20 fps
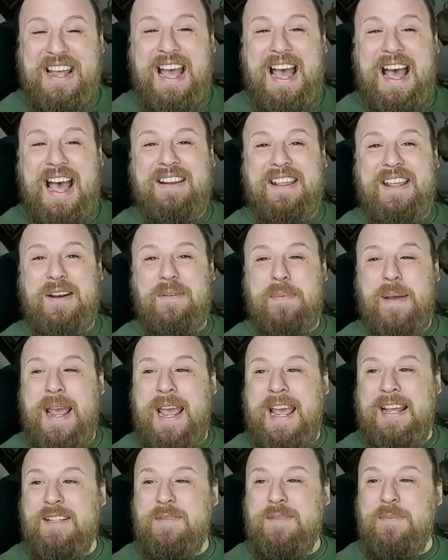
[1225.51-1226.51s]
I'll let it
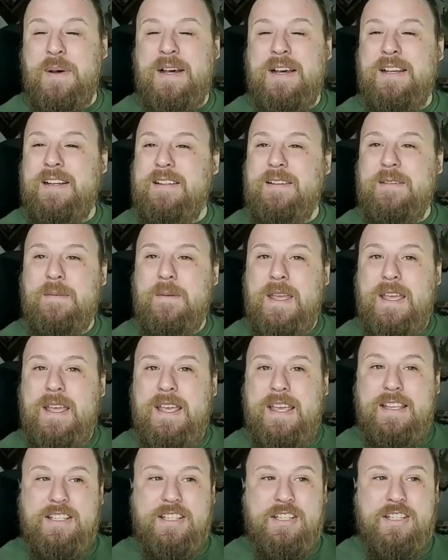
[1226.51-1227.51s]
pass. But
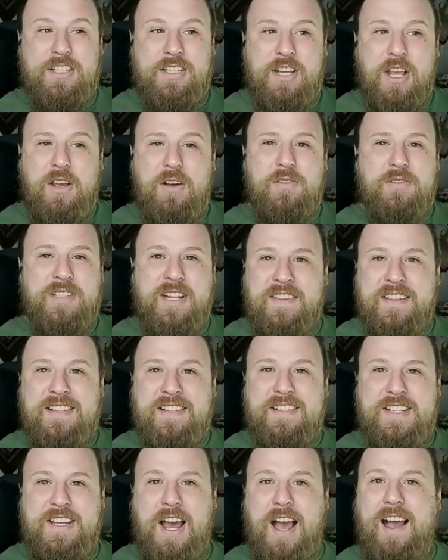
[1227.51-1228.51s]
it just shows that
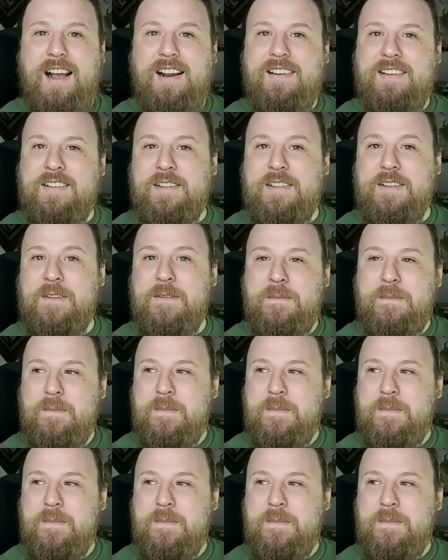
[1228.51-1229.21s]
this doctor,